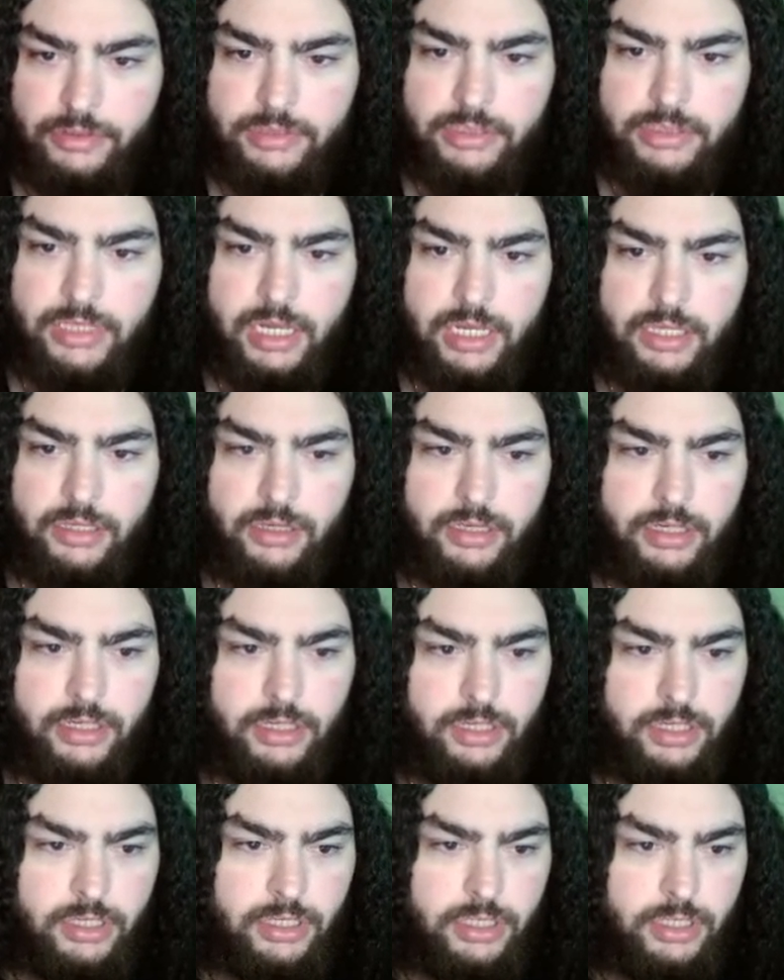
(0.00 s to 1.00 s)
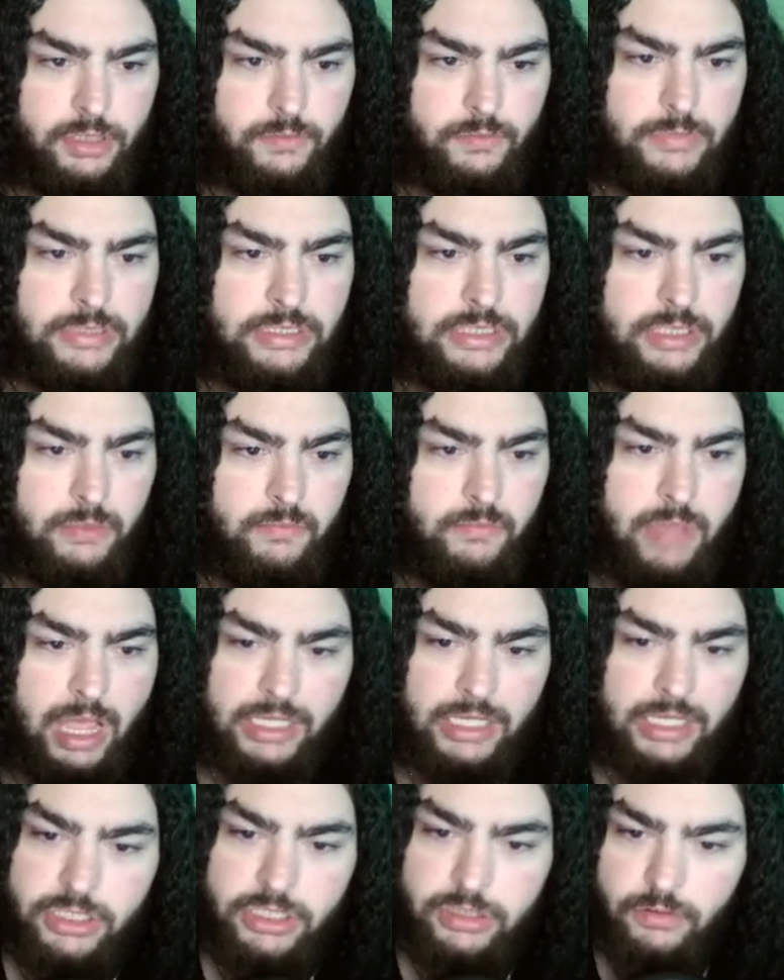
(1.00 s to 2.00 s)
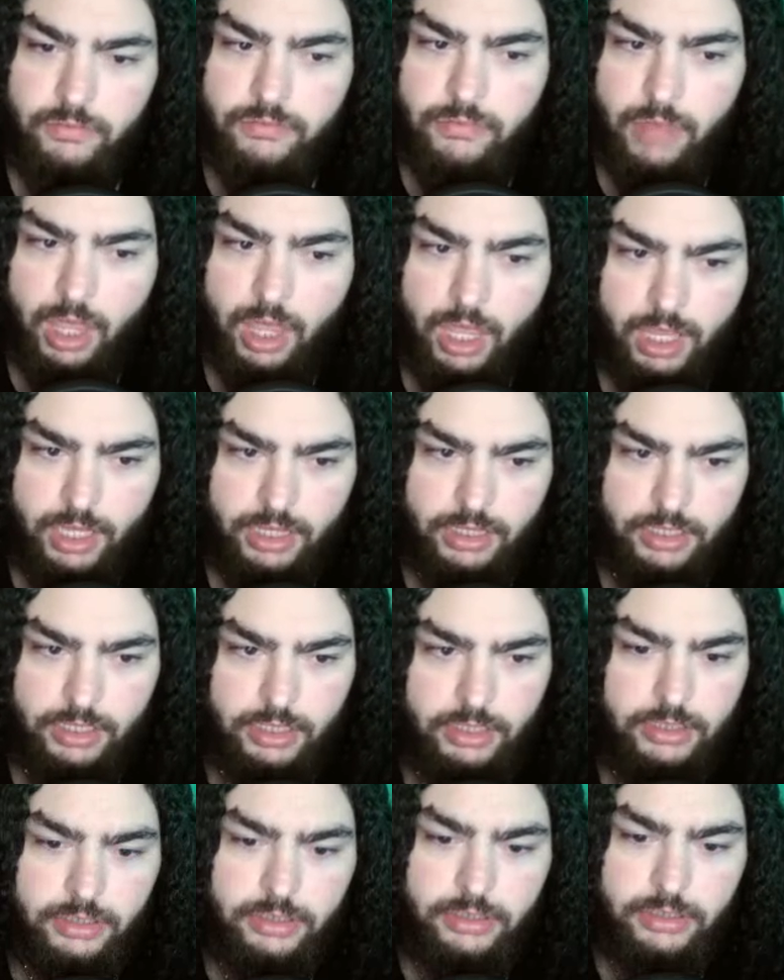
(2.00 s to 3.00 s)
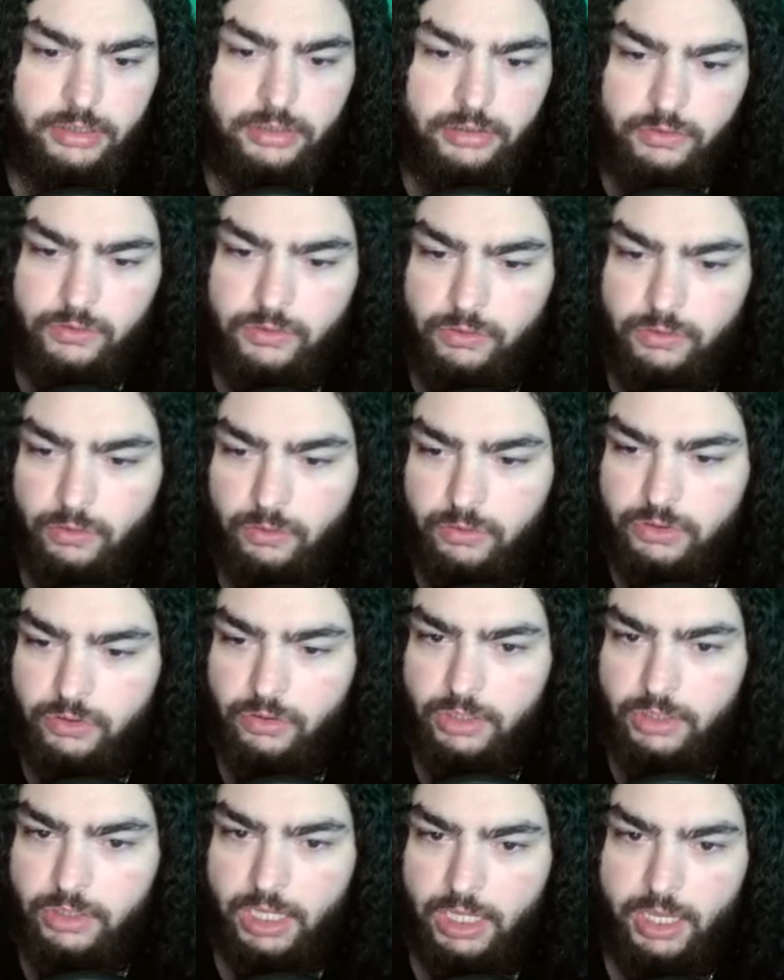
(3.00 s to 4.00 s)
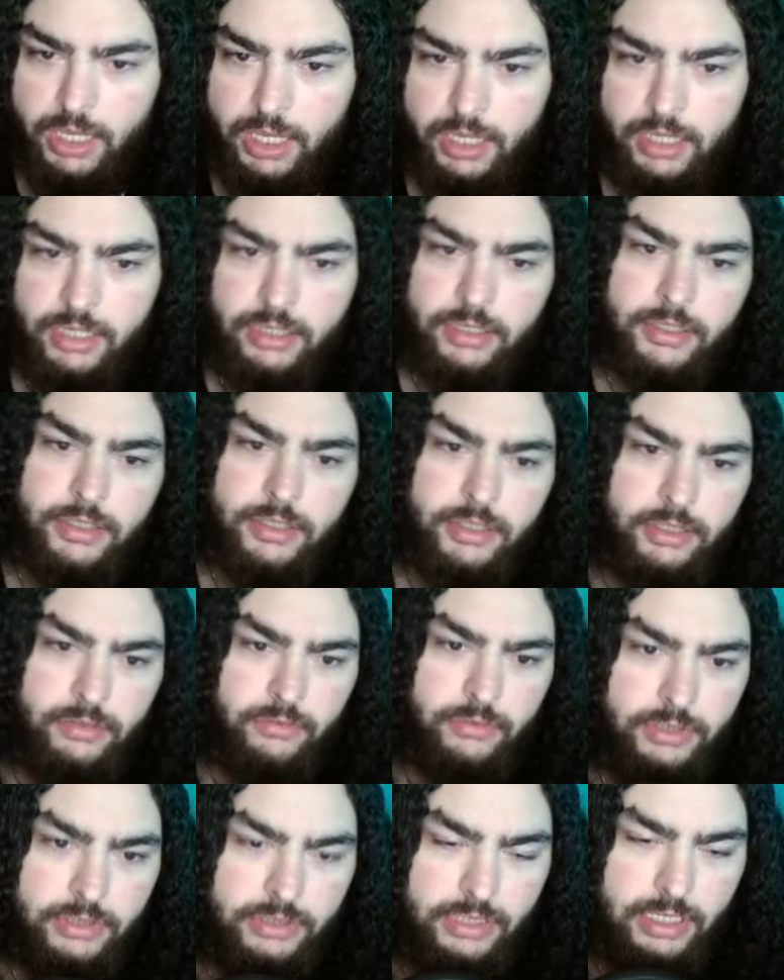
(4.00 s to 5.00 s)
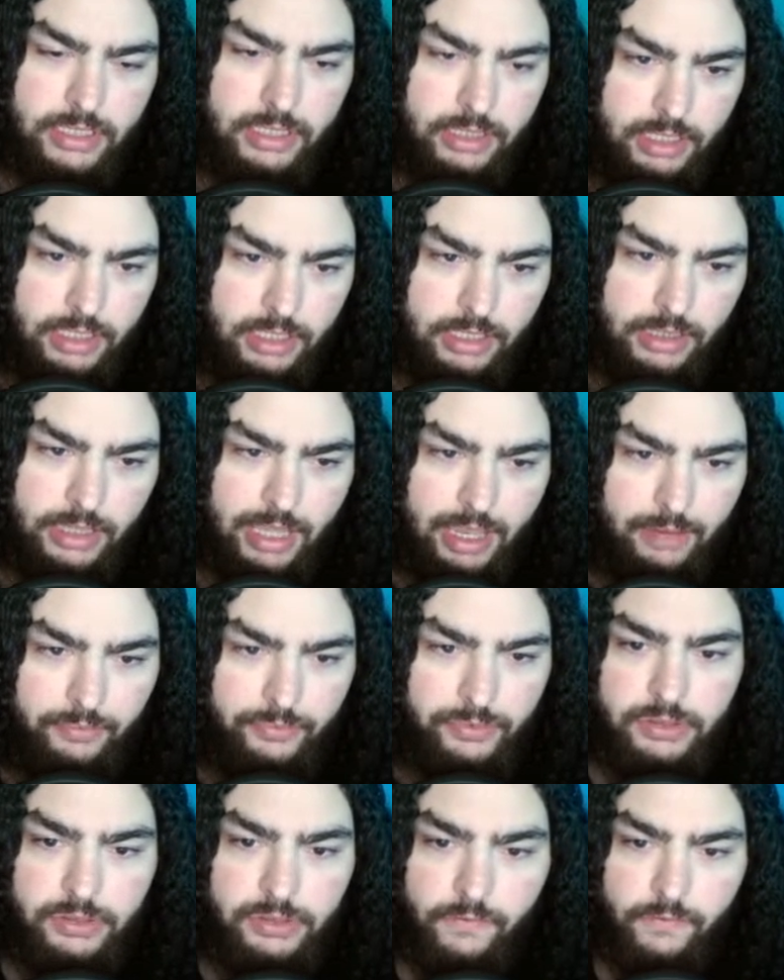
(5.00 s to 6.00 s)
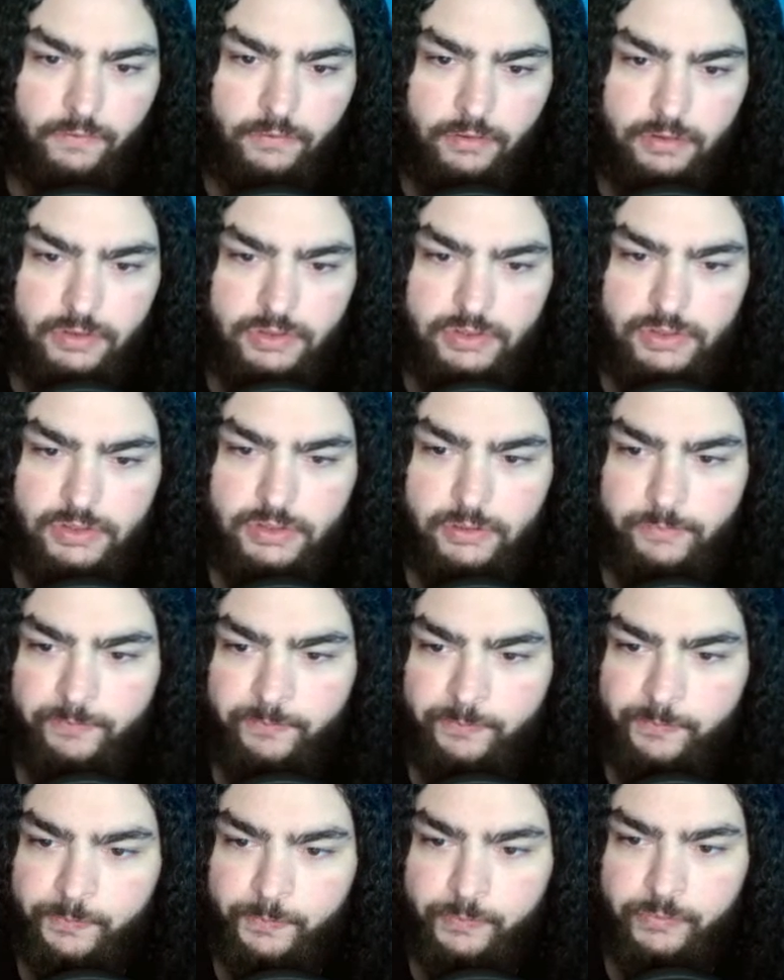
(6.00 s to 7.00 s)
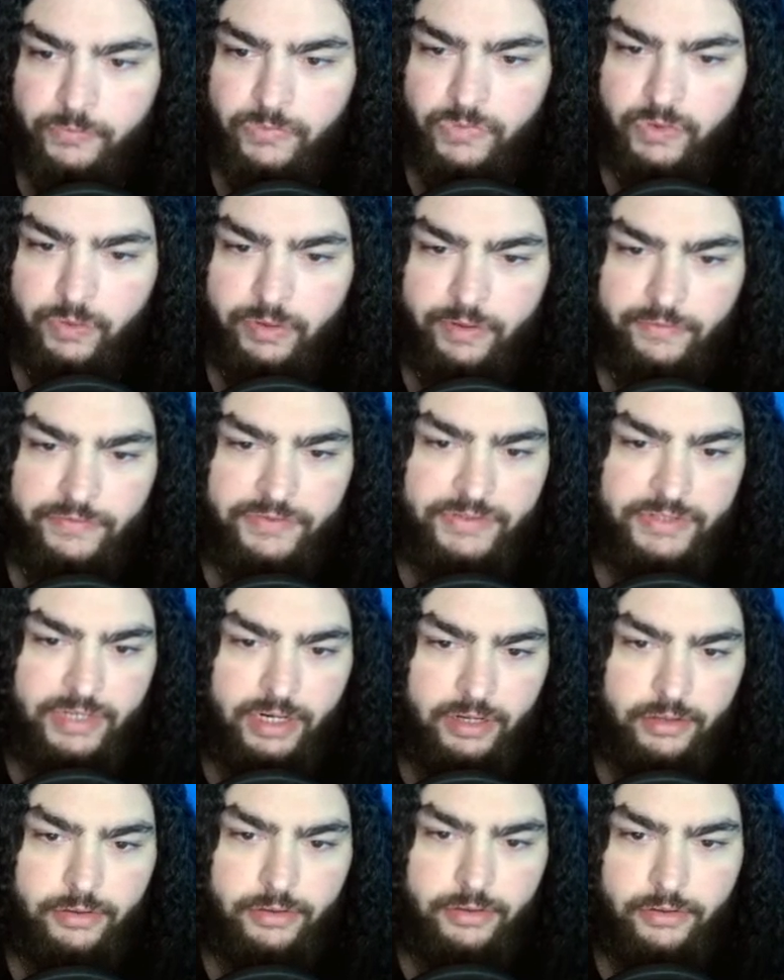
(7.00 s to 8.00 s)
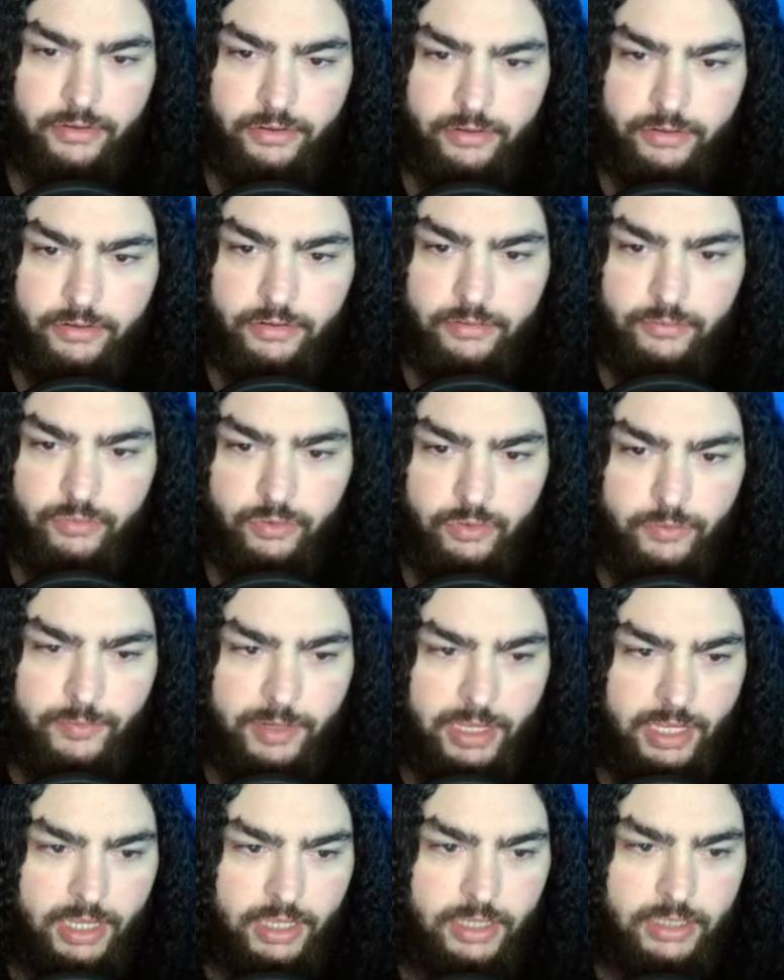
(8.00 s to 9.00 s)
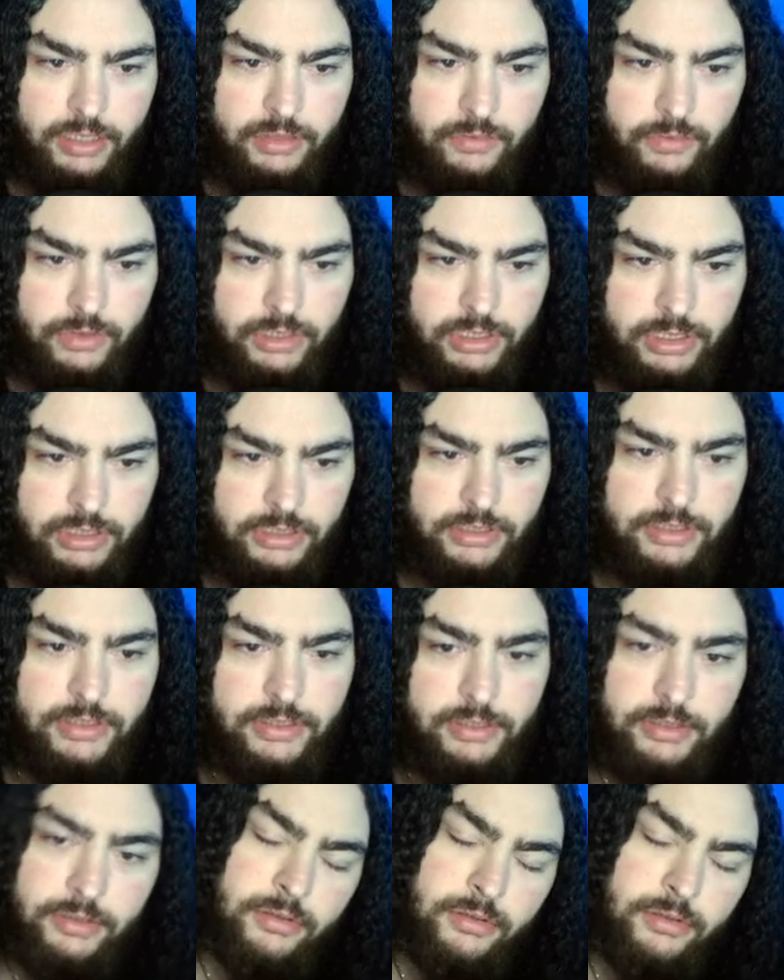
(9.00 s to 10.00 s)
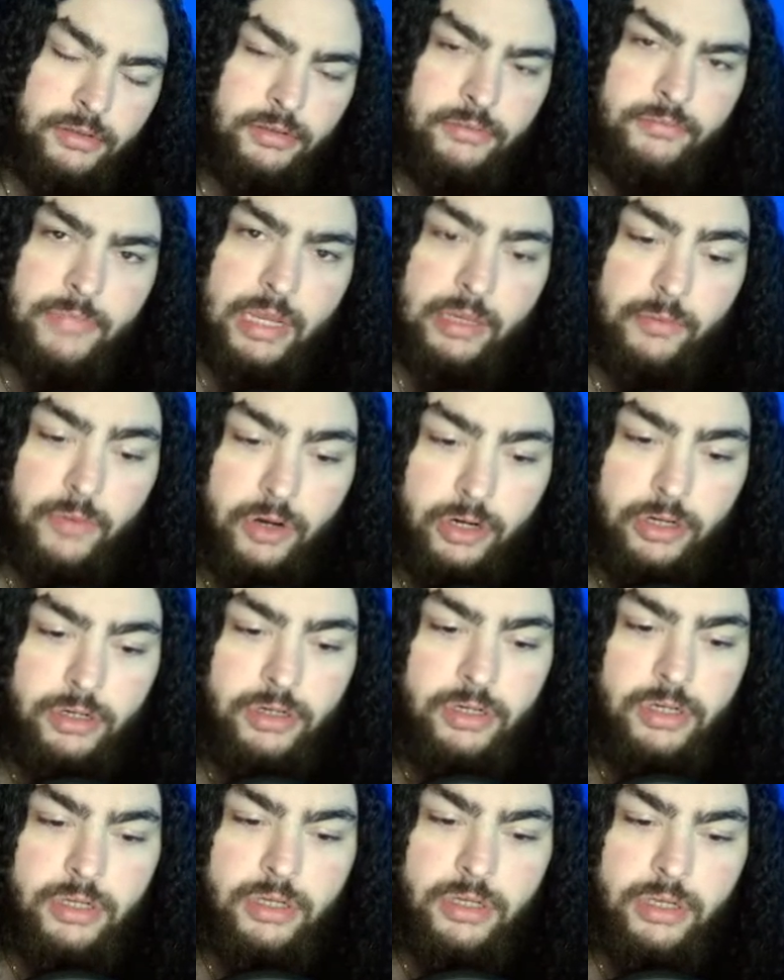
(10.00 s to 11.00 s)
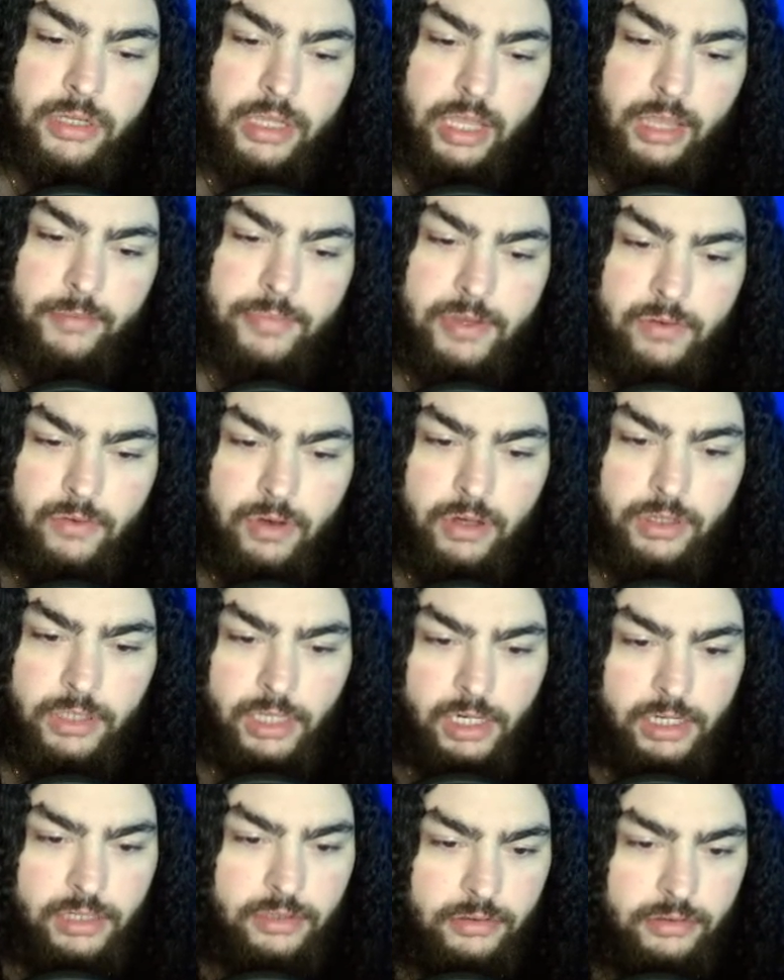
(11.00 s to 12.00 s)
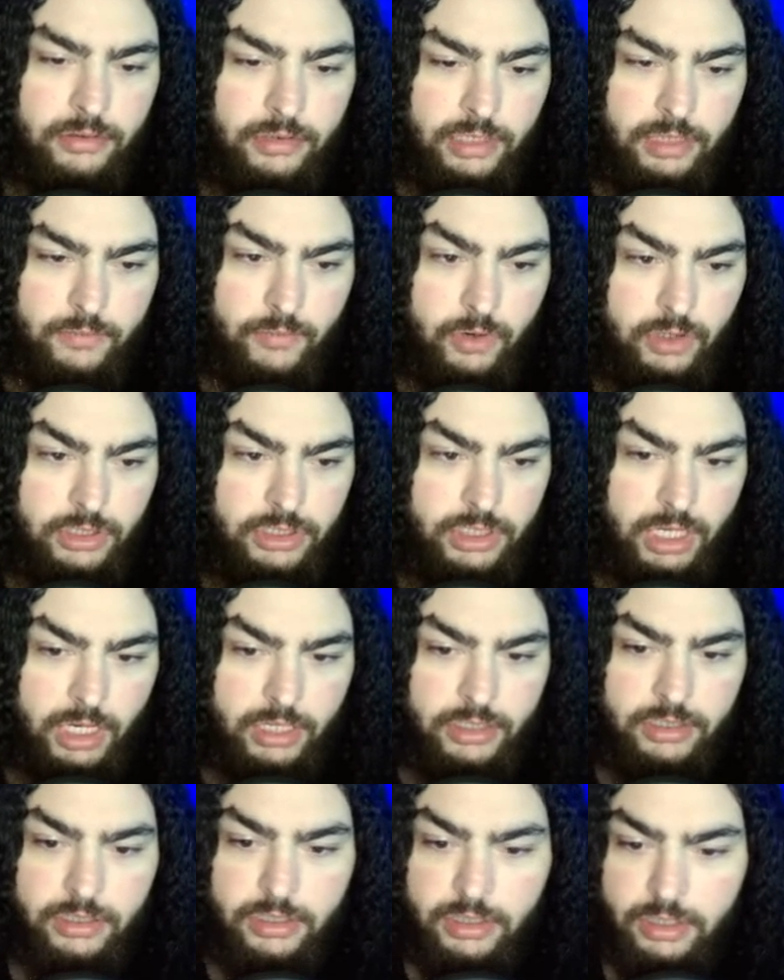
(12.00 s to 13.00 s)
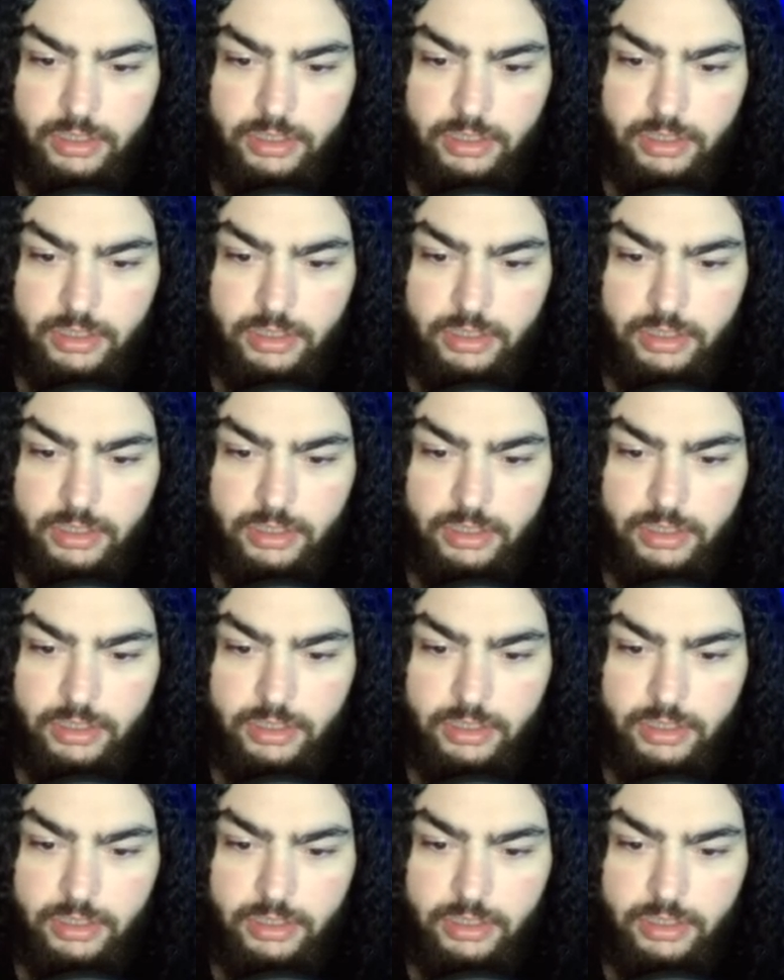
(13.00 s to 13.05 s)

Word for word: about to take on Mr. Macho Man, Dojo Guy. We're sending in Lapras first. We have Scyther, Buba, which is Magmar, Ebiwara, Hitmonchan,